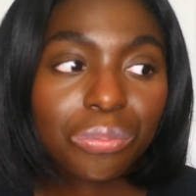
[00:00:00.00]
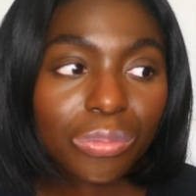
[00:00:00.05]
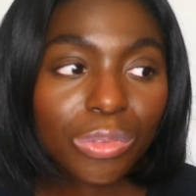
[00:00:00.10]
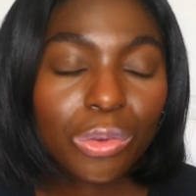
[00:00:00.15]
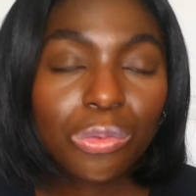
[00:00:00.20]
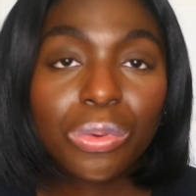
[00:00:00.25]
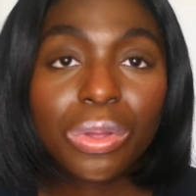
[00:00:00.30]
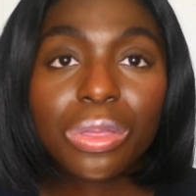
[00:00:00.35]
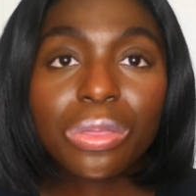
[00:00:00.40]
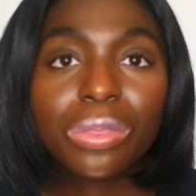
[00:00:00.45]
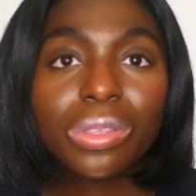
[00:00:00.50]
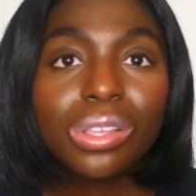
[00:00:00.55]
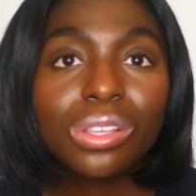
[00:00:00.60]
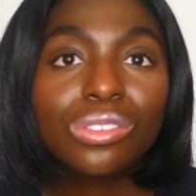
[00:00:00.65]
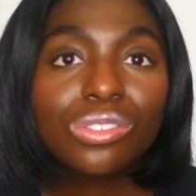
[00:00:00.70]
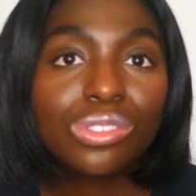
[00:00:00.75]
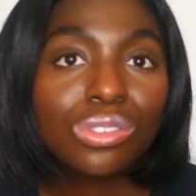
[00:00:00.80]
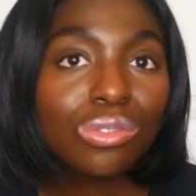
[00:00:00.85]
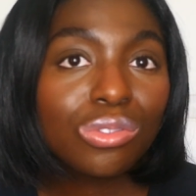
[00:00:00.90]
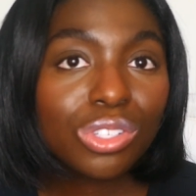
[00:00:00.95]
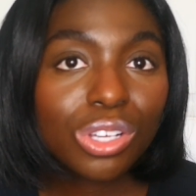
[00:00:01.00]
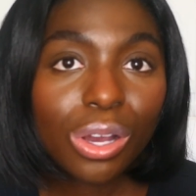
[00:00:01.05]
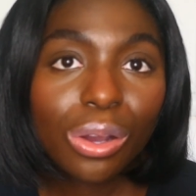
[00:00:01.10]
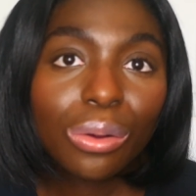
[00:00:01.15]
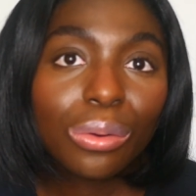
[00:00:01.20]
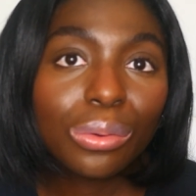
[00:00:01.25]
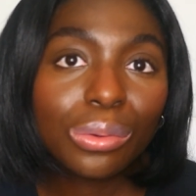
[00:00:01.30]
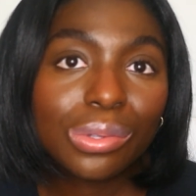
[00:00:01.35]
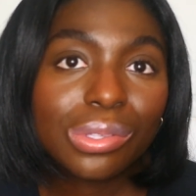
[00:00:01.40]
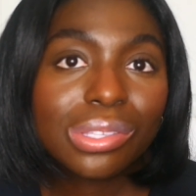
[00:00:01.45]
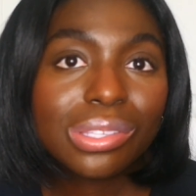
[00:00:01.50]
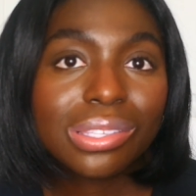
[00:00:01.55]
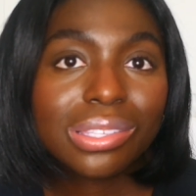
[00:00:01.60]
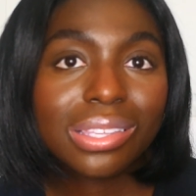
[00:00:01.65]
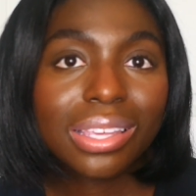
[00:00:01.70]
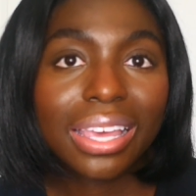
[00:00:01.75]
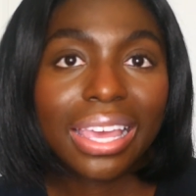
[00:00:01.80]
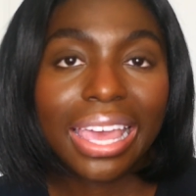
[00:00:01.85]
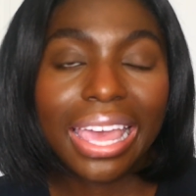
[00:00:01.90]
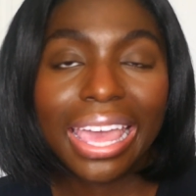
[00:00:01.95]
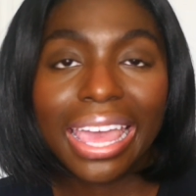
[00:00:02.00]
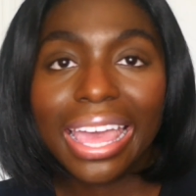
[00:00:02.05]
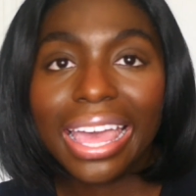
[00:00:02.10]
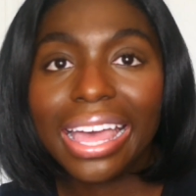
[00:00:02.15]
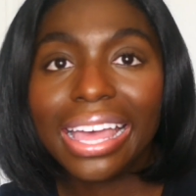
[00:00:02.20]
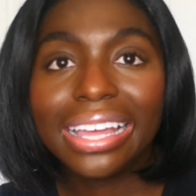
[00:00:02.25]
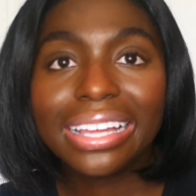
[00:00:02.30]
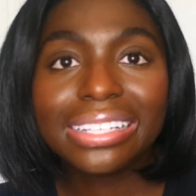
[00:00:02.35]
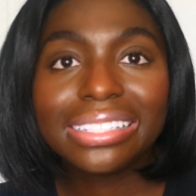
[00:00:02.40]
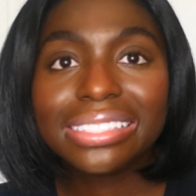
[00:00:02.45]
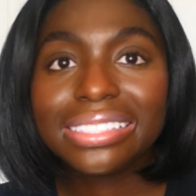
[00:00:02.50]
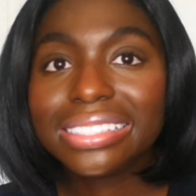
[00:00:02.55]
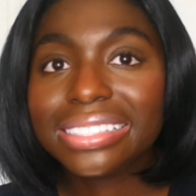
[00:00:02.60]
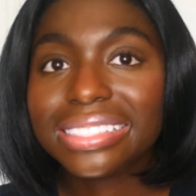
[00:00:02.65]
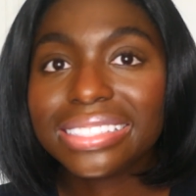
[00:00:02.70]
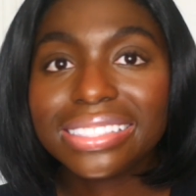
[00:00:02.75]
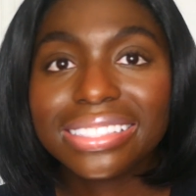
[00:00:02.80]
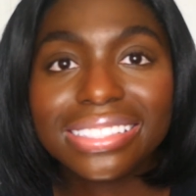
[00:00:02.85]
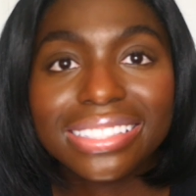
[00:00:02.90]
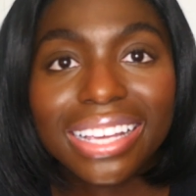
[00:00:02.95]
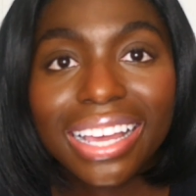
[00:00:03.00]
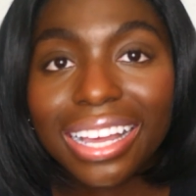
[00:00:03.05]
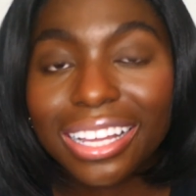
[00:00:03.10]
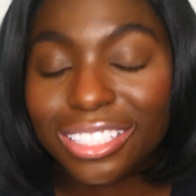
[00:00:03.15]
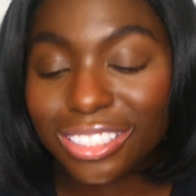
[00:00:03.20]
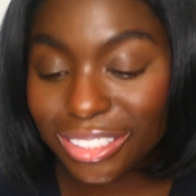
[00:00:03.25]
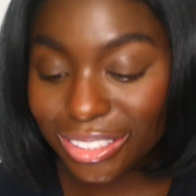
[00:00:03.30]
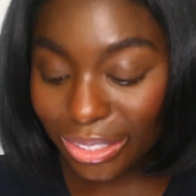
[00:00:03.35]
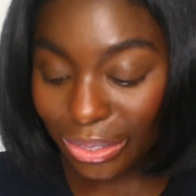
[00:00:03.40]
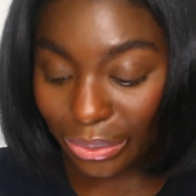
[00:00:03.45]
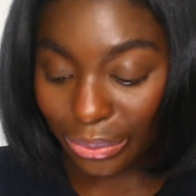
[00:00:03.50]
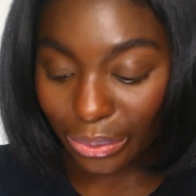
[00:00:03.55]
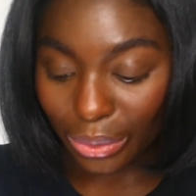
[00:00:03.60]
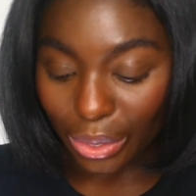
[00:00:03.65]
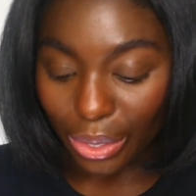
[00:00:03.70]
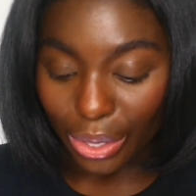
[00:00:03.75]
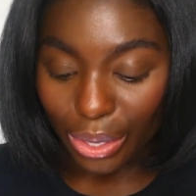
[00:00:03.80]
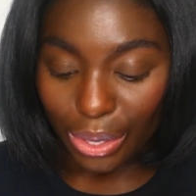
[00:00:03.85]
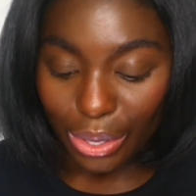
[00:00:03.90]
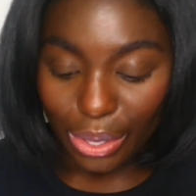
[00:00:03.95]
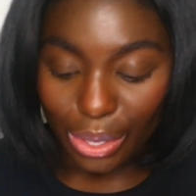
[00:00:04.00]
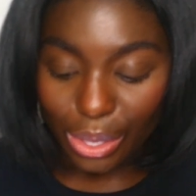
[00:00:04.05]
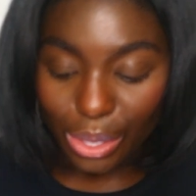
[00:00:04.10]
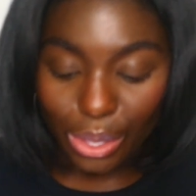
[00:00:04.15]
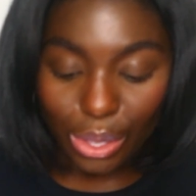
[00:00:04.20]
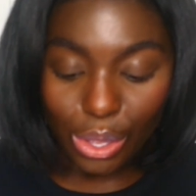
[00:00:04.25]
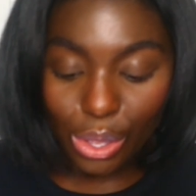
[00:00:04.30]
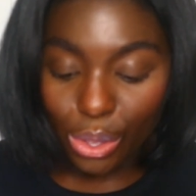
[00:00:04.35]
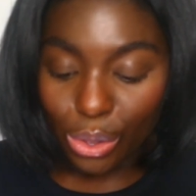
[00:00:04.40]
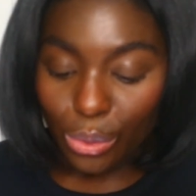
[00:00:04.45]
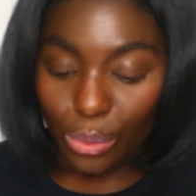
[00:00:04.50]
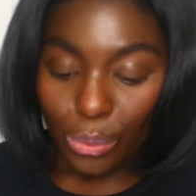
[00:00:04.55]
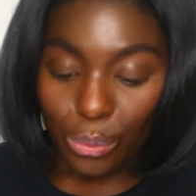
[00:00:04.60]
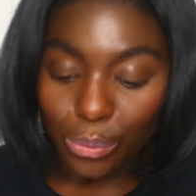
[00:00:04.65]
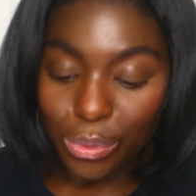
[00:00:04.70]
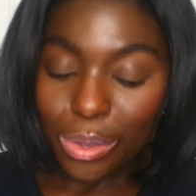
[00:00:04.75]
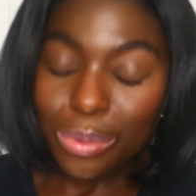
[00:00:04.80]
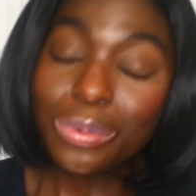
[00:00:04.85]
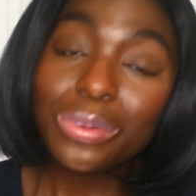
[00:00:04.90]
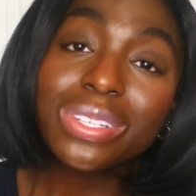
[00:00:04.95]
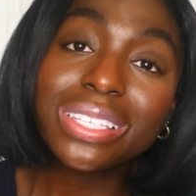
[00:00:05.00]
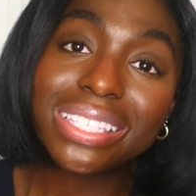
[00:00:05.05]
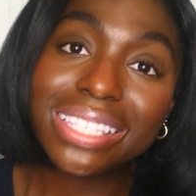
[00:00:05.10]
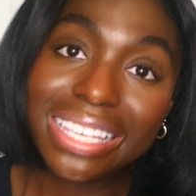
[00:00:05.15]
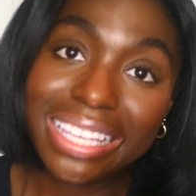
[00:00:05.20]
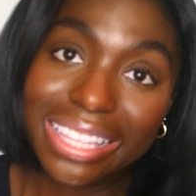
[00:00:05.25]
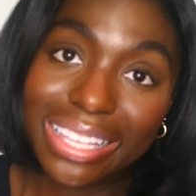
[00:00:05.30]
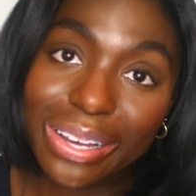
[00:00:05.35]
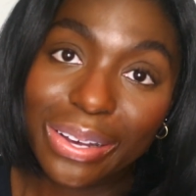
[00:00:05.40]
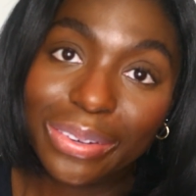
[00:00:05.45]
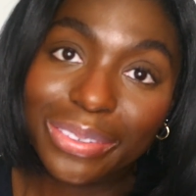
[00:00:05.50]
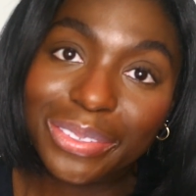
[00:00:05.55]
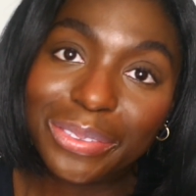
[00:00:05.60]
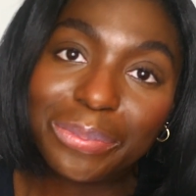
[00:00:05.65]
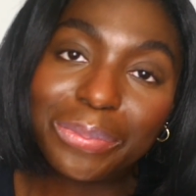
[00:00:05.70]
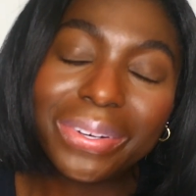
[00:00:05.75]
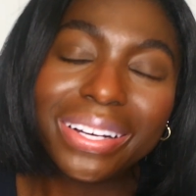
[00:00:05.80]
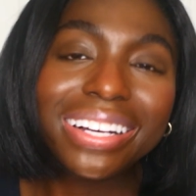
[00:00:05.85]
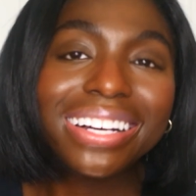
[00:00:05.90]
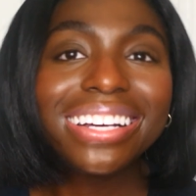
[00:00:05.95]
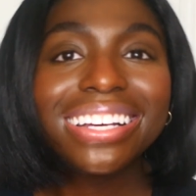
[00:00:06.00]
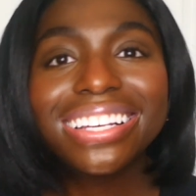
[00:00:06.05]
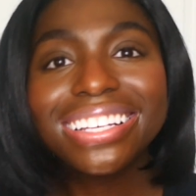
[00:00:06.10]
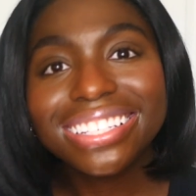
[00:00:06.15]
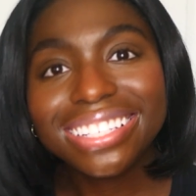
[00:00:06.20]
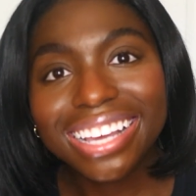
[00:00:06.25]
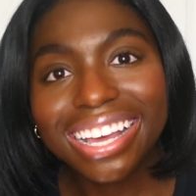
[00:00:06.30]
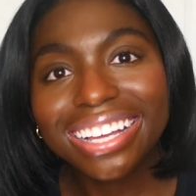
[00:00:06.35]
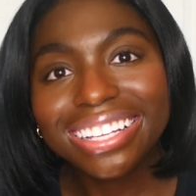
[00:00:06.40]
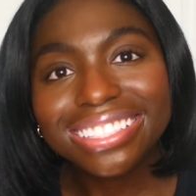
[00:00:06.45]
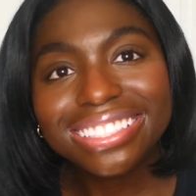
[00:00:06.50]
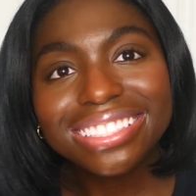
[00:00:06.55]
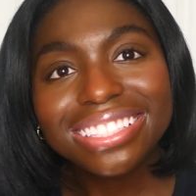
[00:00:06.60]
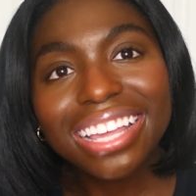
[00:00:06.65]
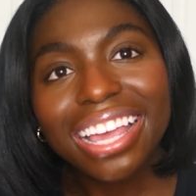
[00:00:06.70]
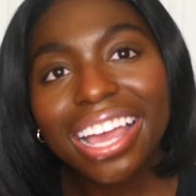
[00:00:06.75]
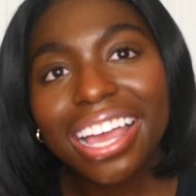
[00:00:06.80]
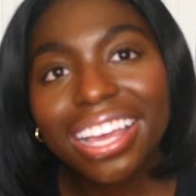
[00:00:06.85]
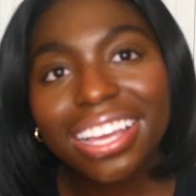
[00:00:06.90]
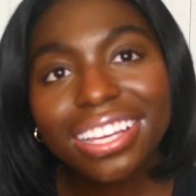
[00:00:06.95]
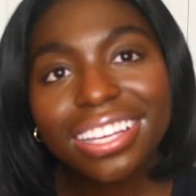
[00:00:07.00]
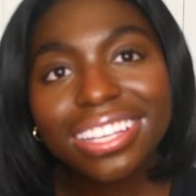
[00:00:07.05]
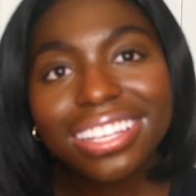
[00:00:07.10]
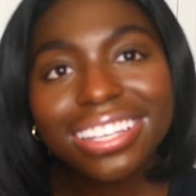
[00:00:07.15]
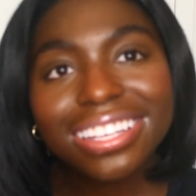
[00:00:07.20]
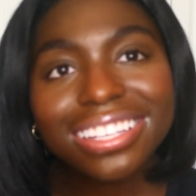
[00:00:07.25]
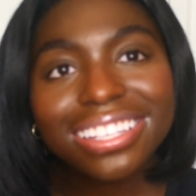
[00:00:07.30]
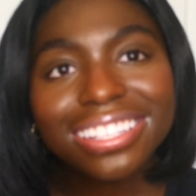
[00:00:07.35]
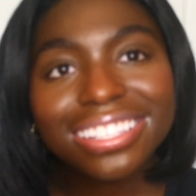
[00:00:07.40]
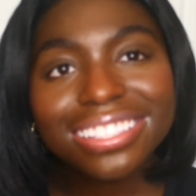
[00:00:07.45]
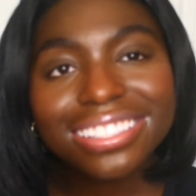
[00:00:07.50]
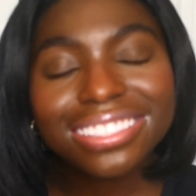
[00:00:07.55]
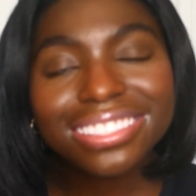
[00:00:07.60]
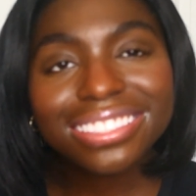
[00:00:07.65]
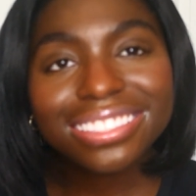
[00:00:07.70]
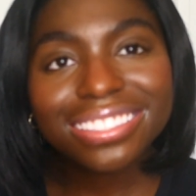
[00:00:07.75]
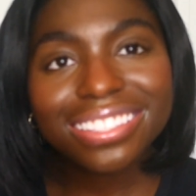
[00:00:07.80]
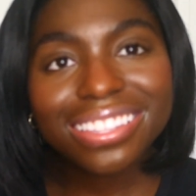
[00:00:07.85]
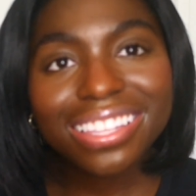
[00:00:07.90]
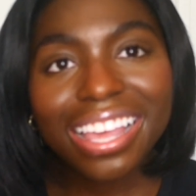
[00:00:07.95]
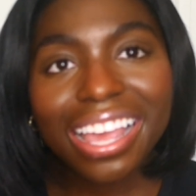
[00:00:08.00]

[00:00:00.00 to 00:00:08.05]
with these new totes. And yeah, so we will see though. But yes, that is